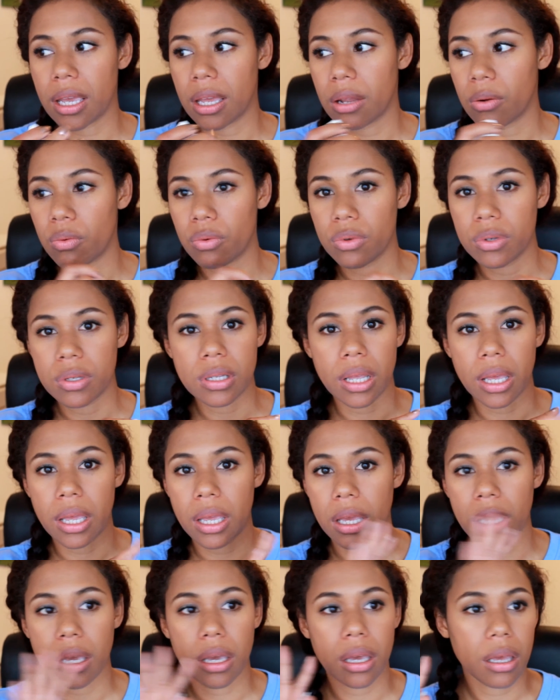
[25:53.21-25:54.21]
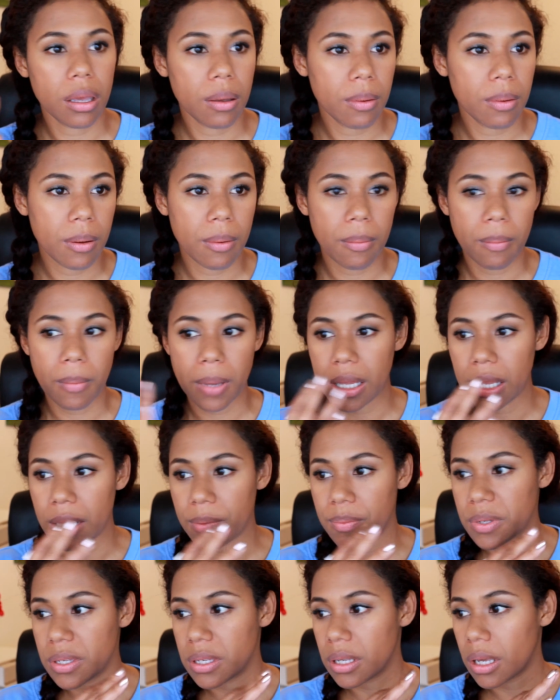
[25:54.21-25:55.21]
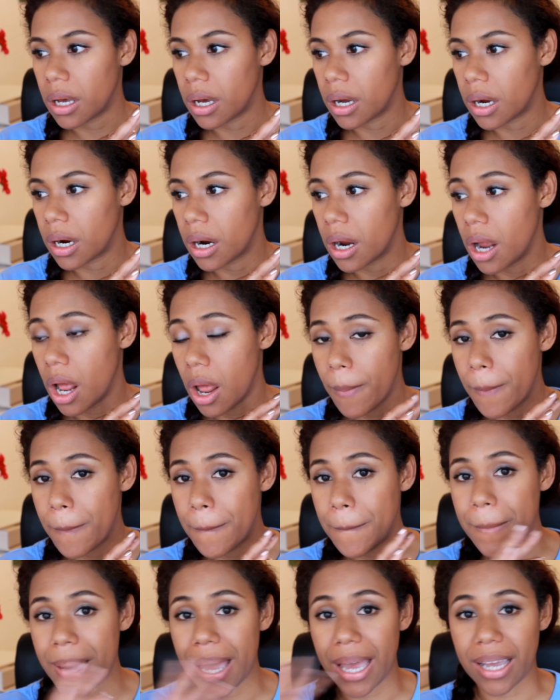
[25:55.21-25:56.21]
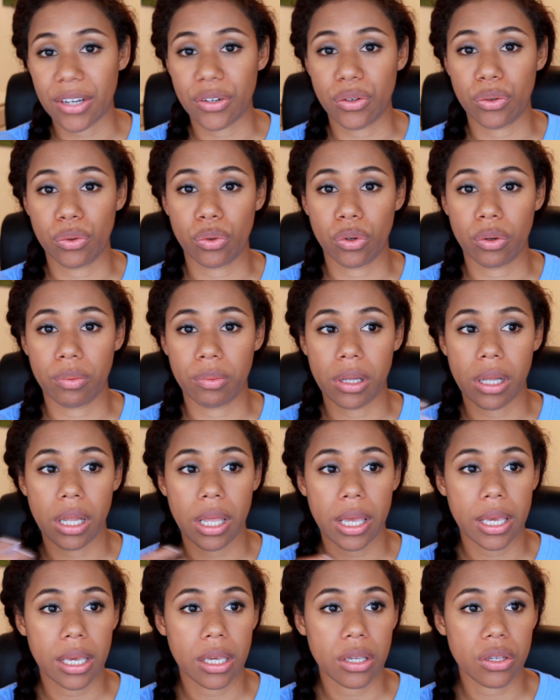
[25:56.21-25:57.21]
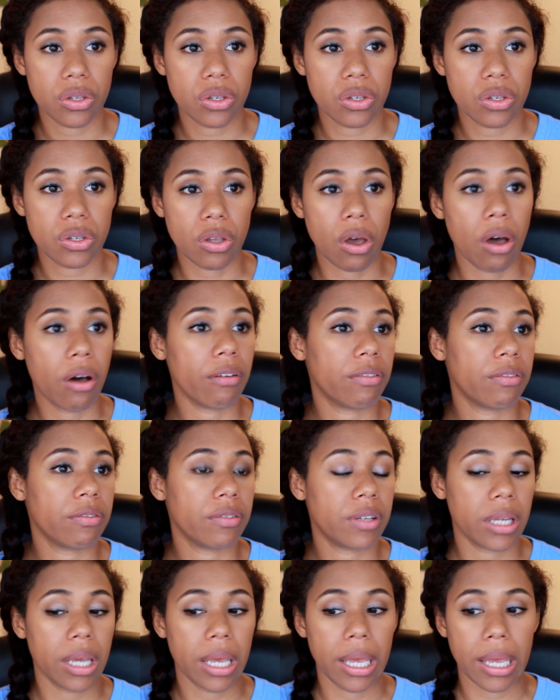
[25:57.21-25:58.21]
it was like my lips are back to normal, like soft,